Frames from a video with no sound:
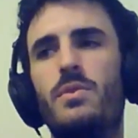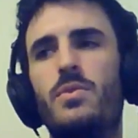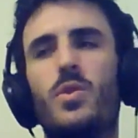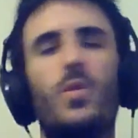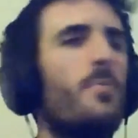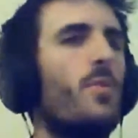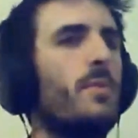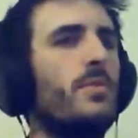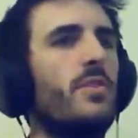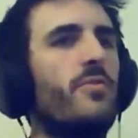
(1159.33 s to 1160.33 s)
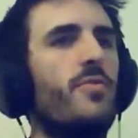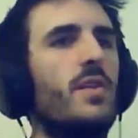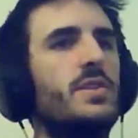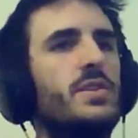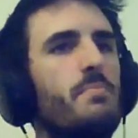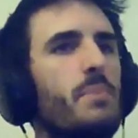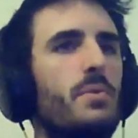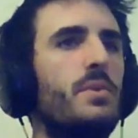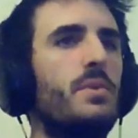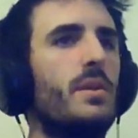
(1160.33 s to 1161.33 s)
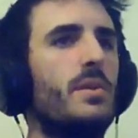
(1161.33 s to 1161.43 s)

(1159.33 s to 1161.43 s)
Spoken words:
cooperate with your friends to build,